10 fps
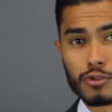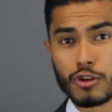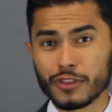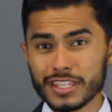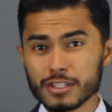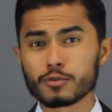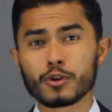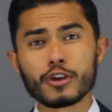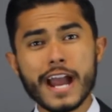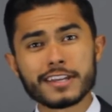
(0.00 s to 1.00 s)
So this is
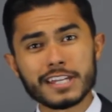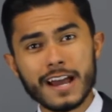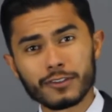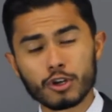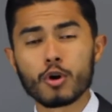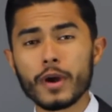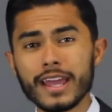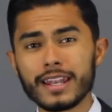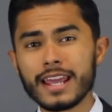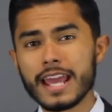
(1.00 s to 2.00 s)
where you actually have to go
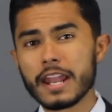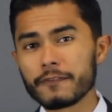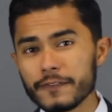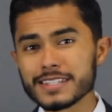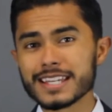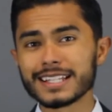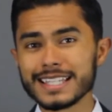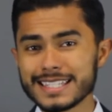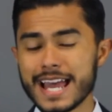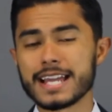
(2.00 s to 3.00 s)
in and
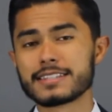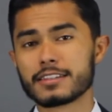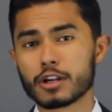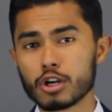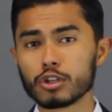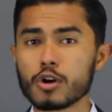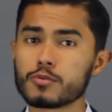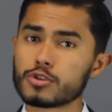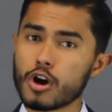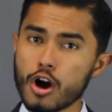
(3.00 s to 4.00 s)
physically test the
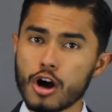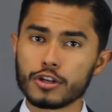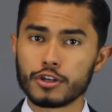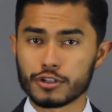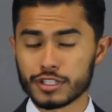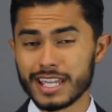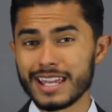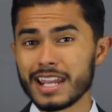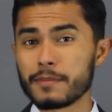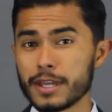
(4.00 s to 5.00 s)
colognes on your
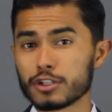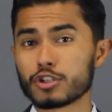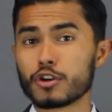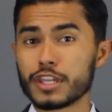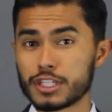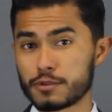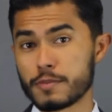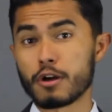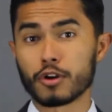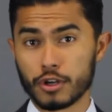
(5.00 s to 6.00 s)
skin and make sure they smell